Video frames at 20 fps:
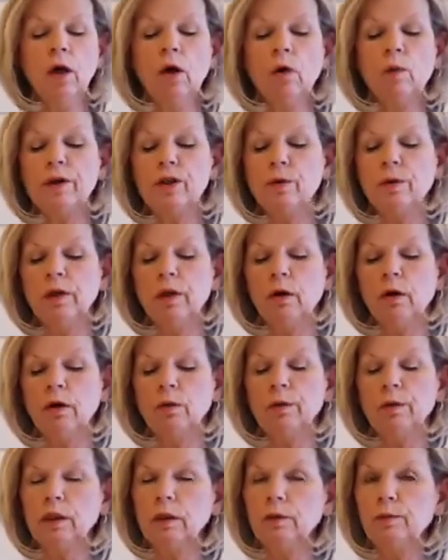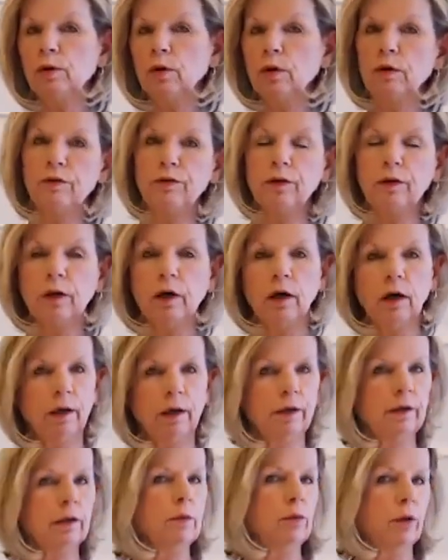which we know are really important for the
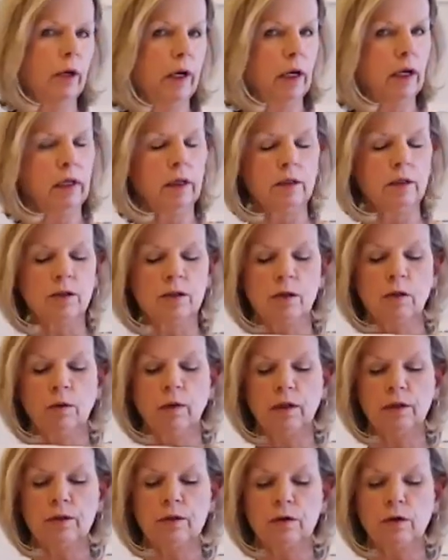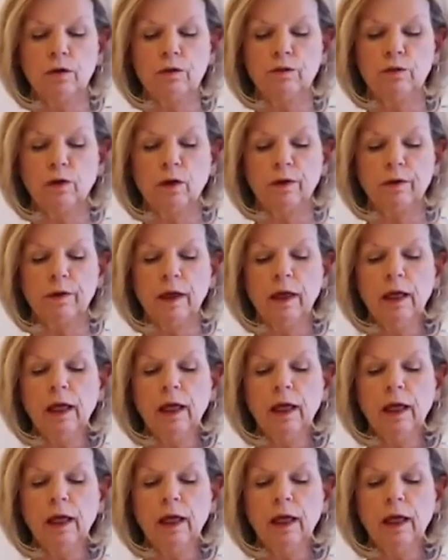heart and the brain and so on and so forth.